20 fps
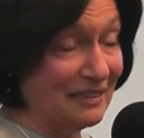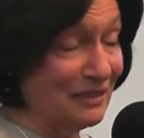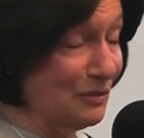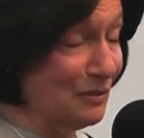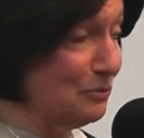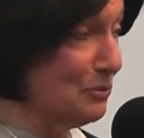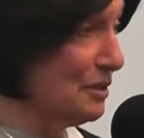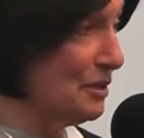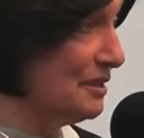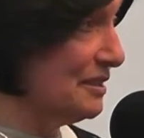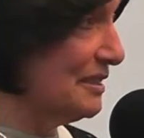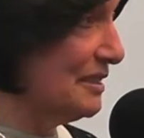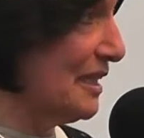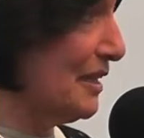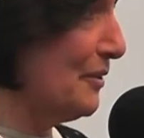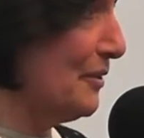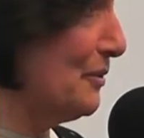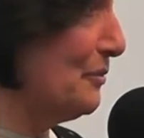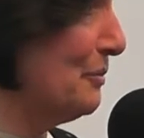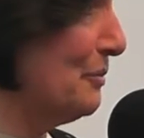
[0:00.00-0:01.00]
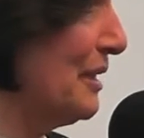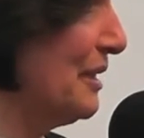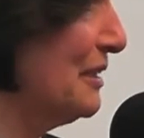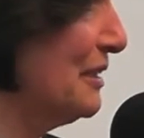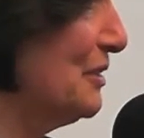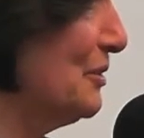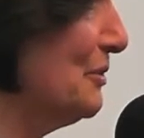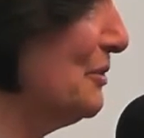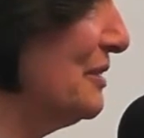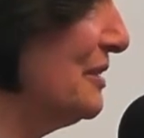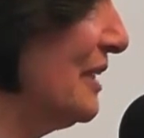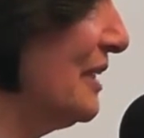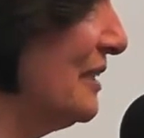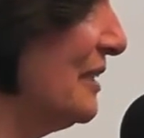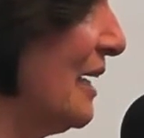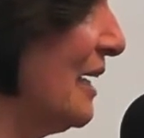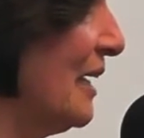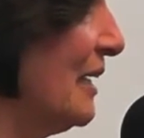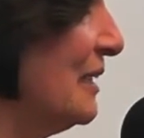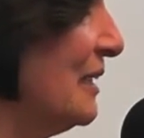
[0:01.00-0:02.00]
The worst day of the week, Tuesday
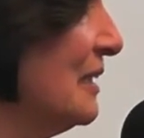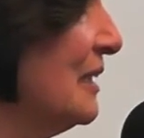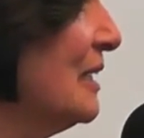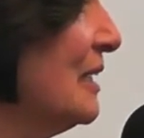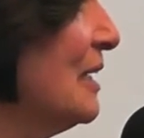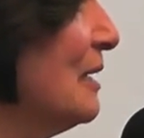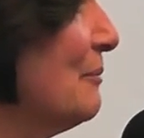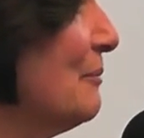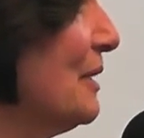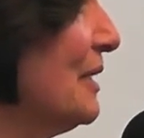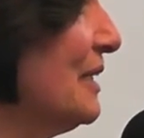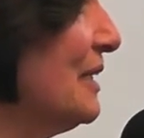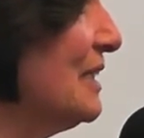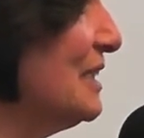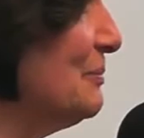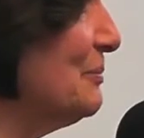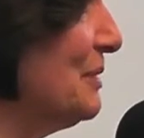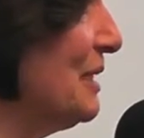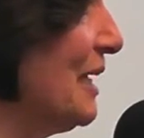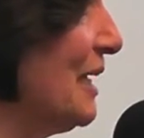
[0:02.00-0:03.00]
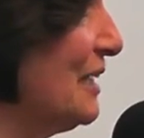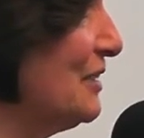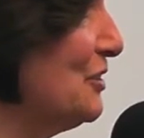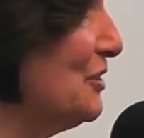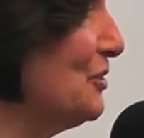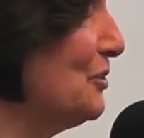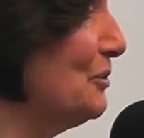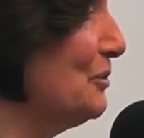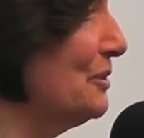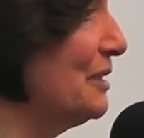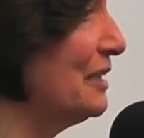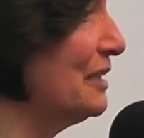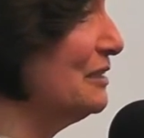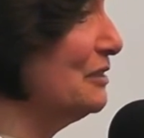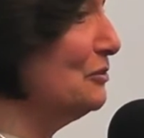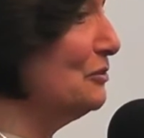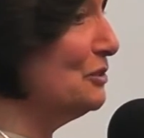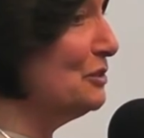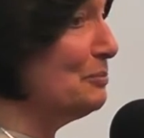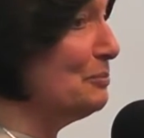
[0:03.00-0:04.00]
night, my husband had to get the
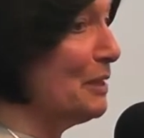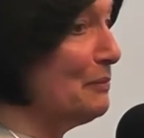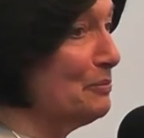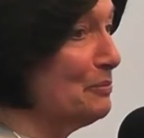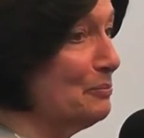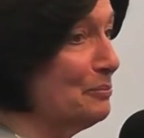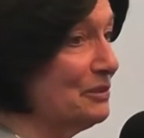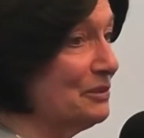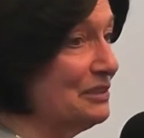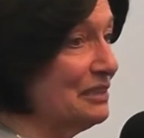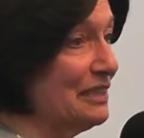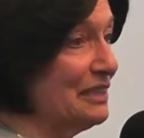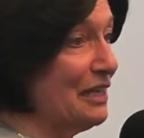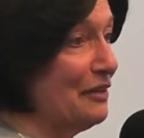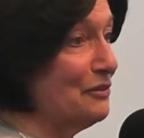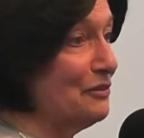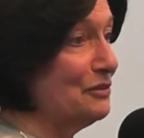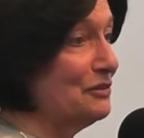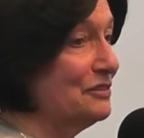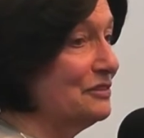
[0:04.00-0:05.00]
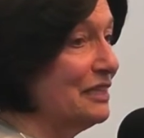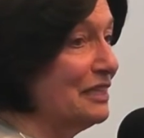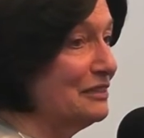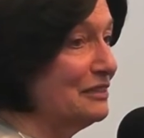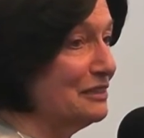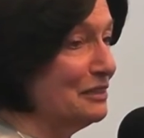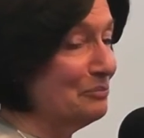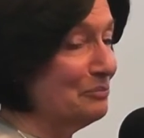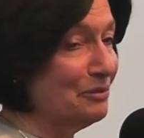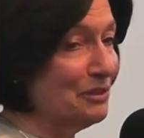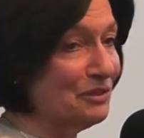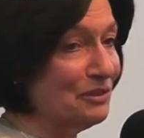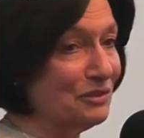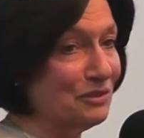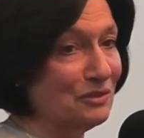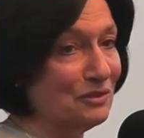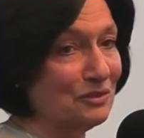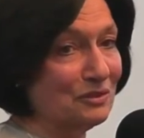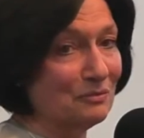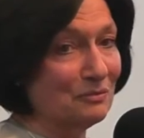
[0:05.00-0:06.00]
newspaper put together to take to the printer
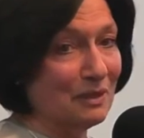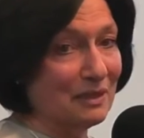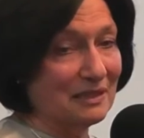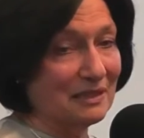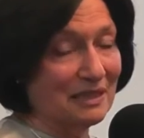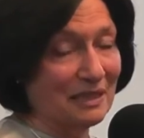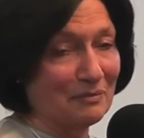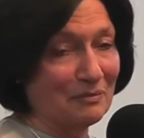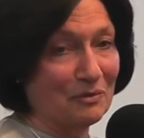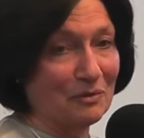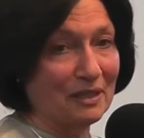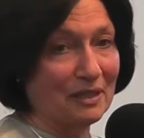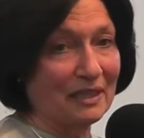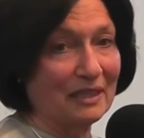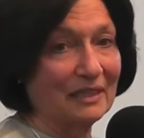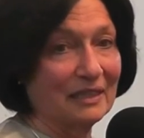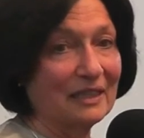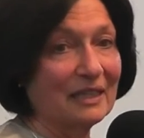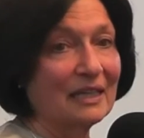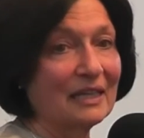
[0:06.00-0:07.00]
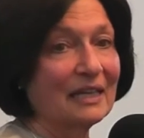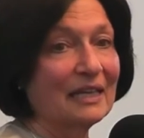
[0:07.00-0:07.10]
Wednesday morning,